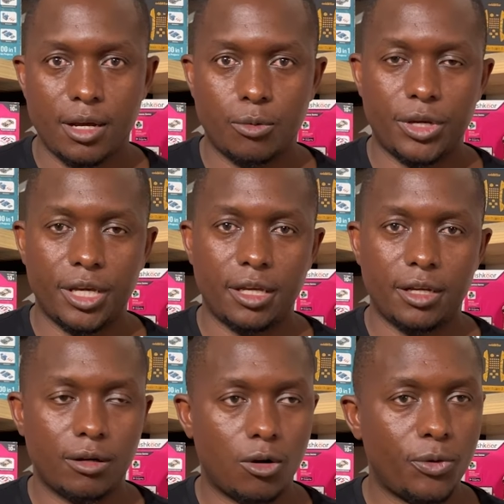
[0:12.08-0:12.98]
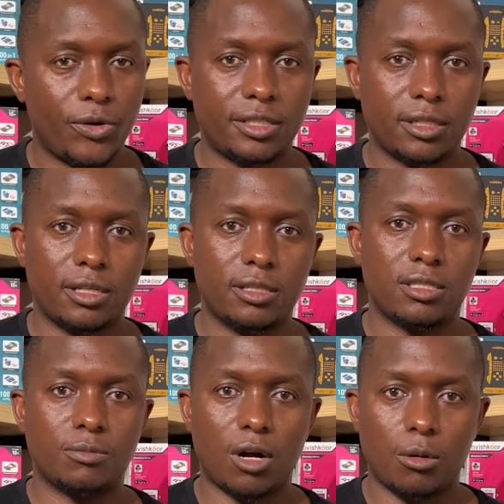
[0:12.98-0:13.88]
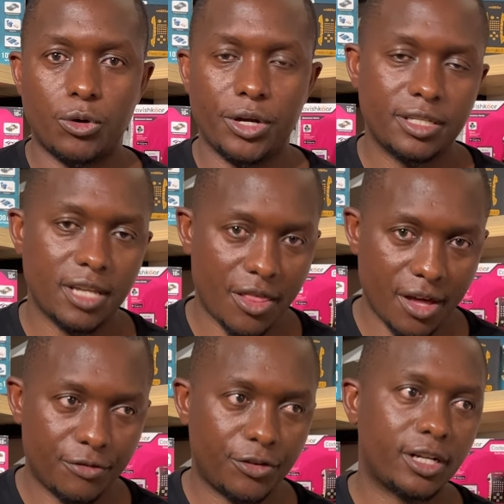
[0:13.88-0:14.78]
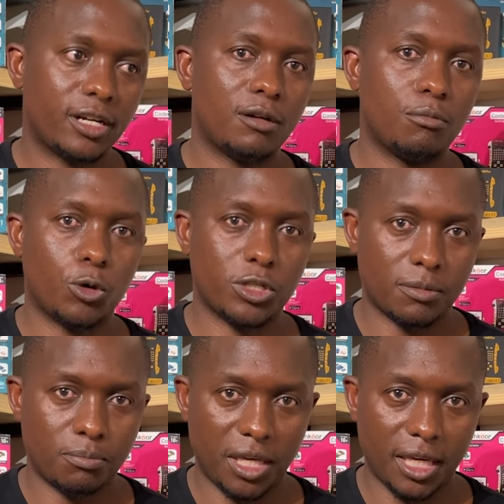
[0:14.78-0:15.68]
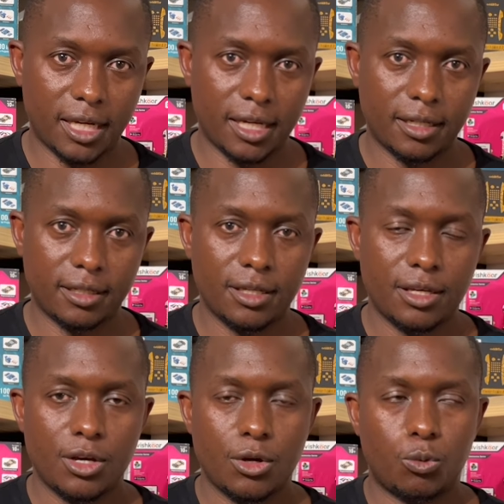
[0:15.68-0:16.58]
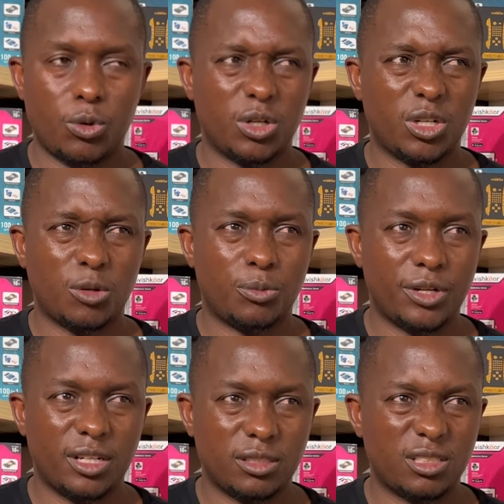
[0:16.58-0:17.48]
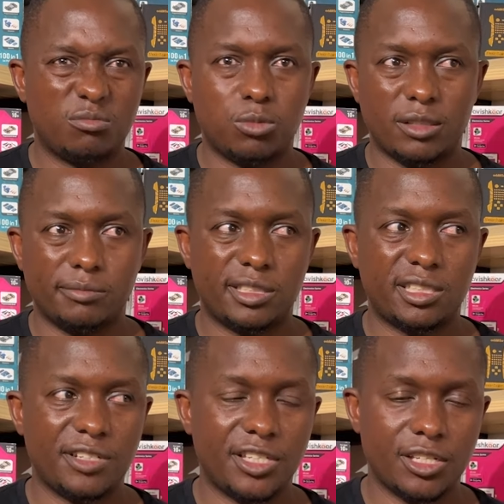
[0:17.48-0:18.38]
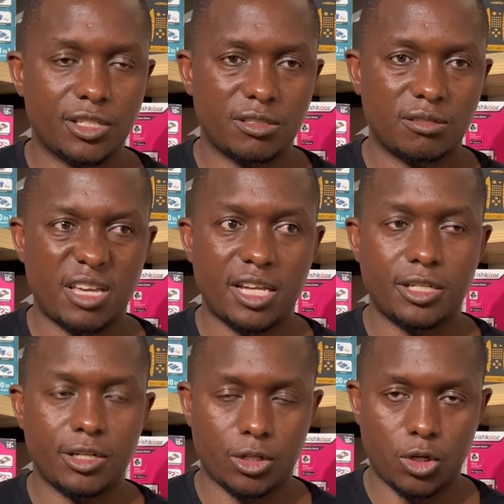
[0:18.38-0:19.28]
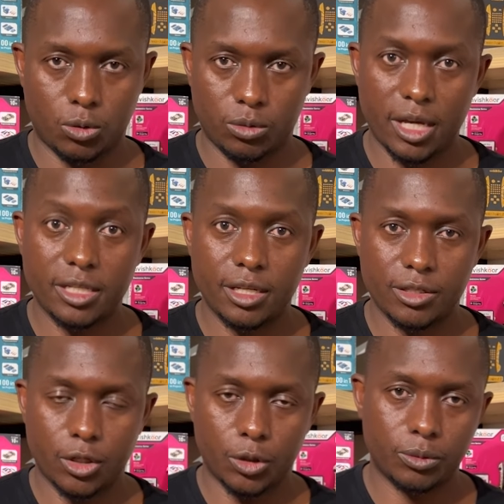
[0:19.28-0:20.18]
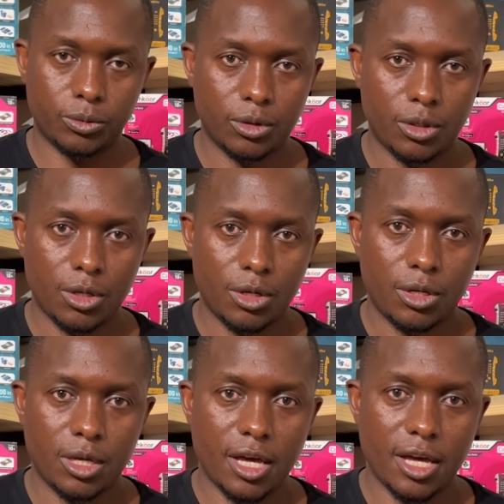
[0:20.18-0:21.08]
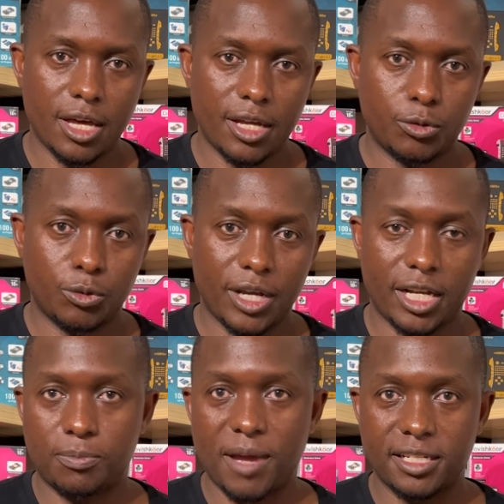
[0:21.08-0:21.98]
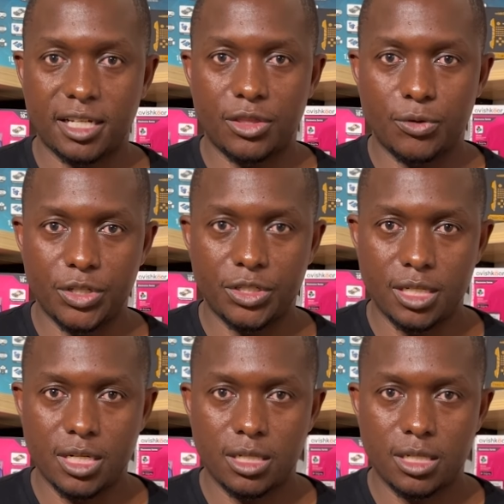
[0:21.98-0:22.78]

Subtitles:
We operate in Zimbabwe, South Africa, Mozambique. We were incorporated, 8 years ago. And we're expanding in the region.